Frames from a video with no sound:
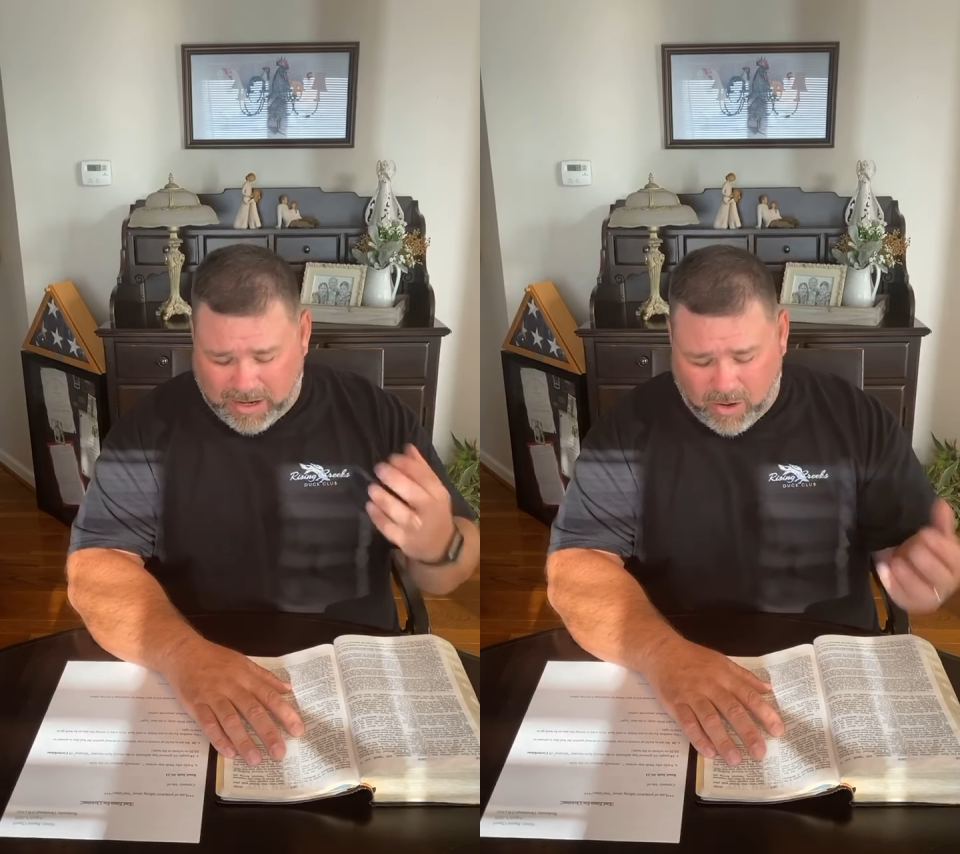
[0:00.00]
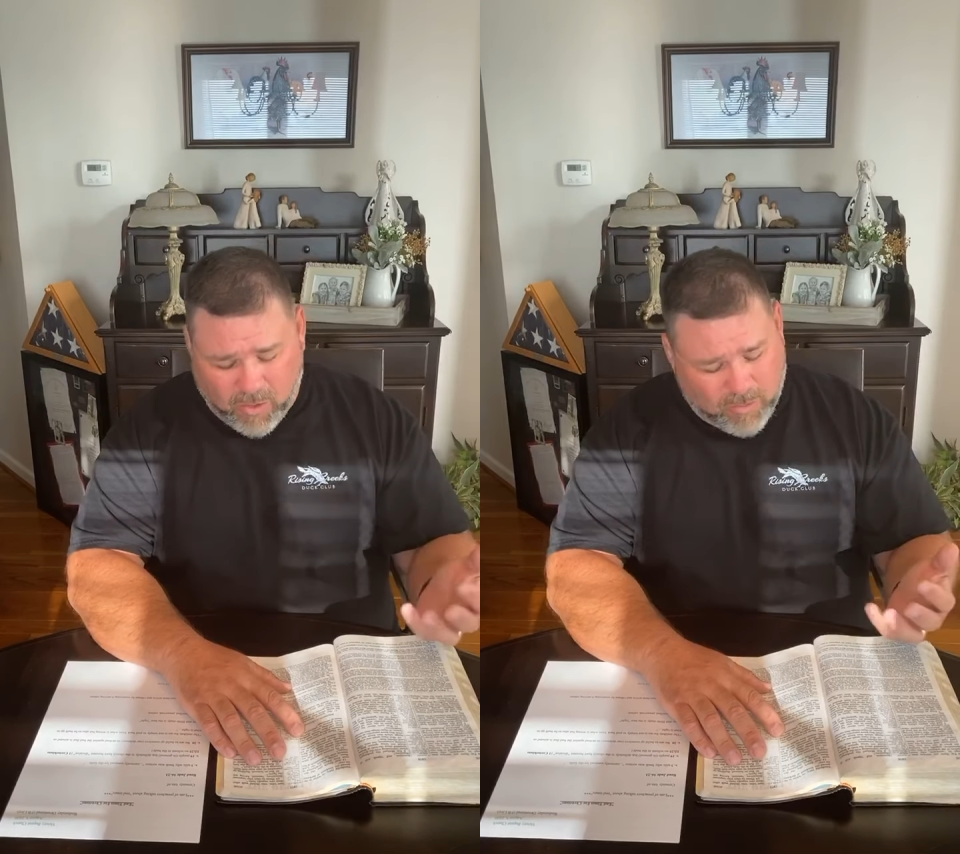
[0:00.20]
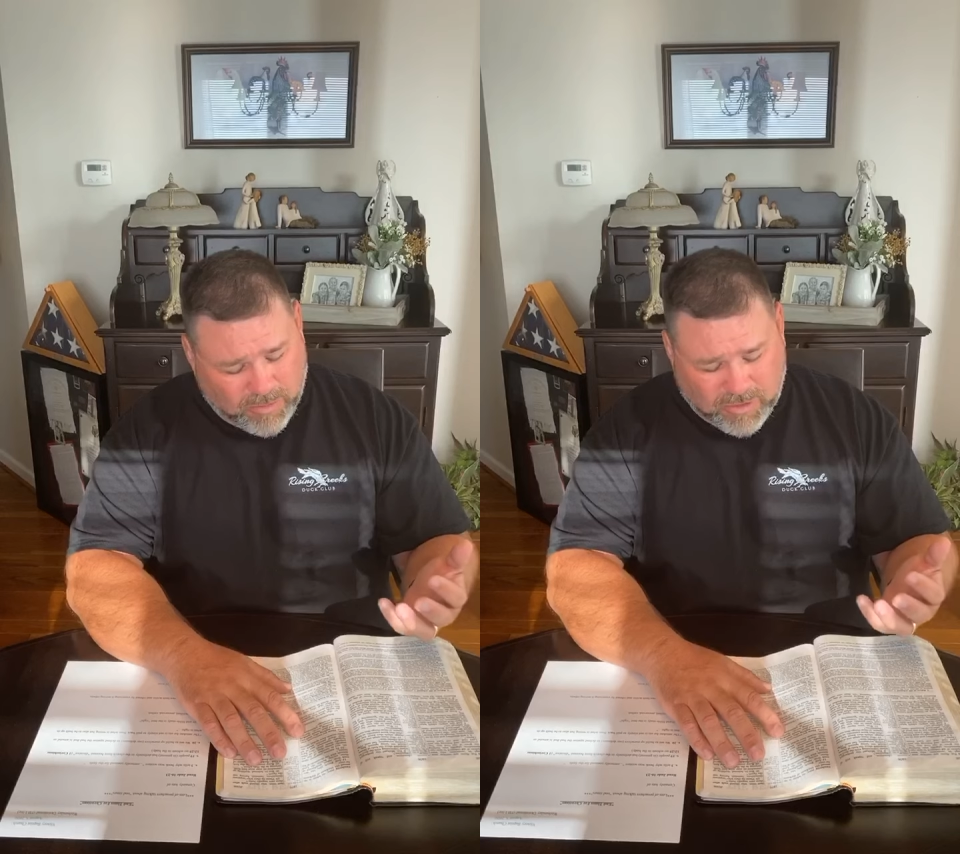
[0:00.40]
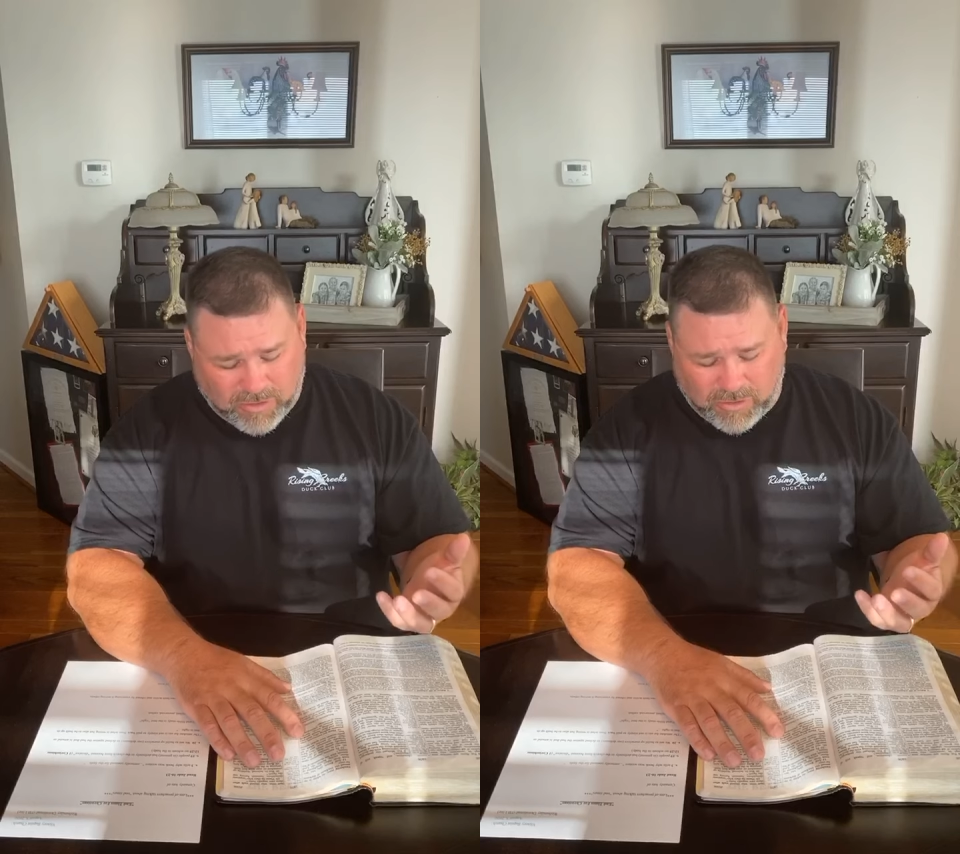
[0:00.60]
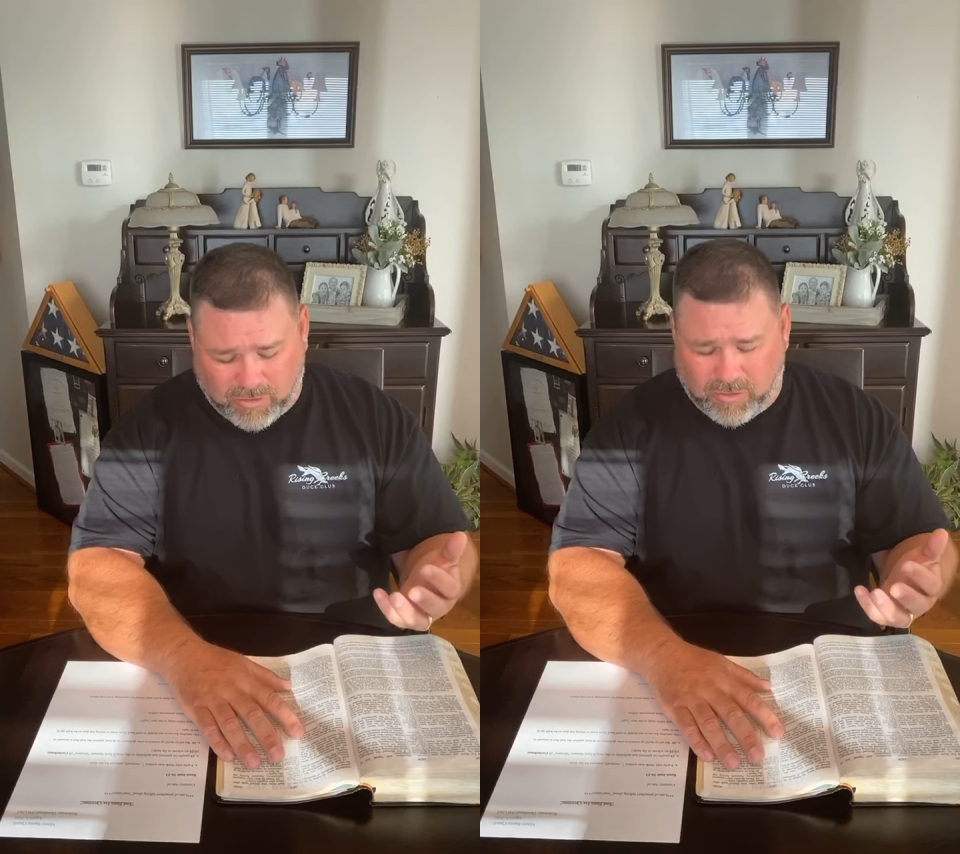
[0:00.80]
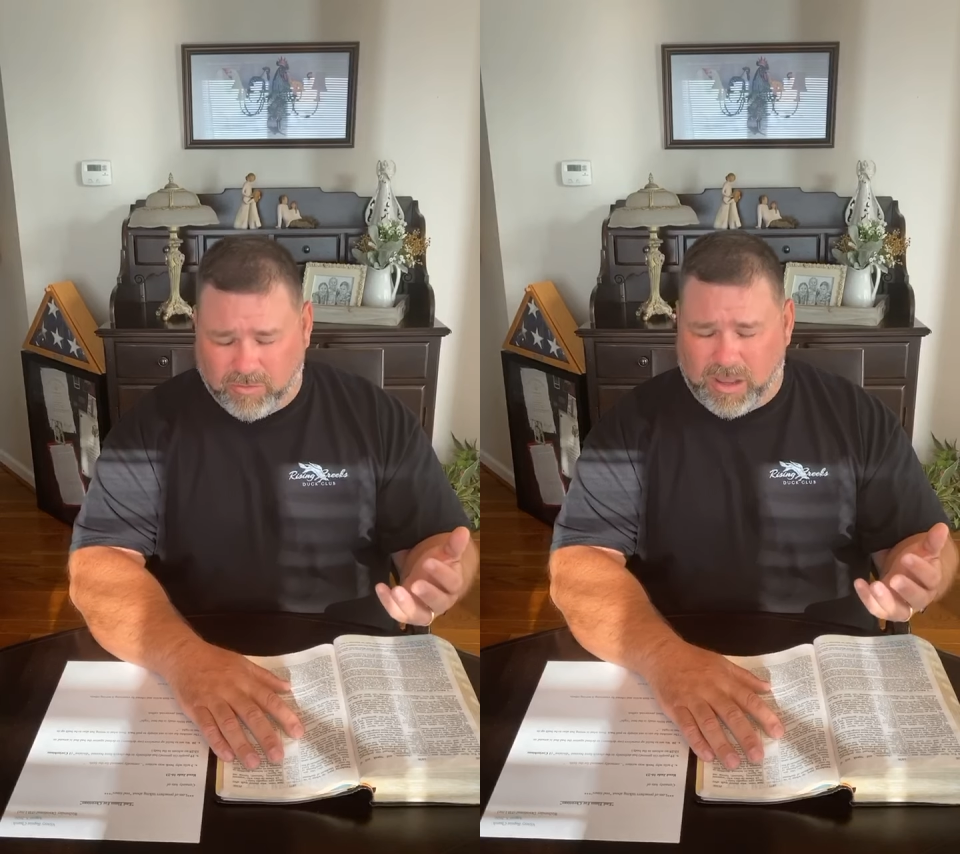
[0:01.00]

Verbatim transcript: I know you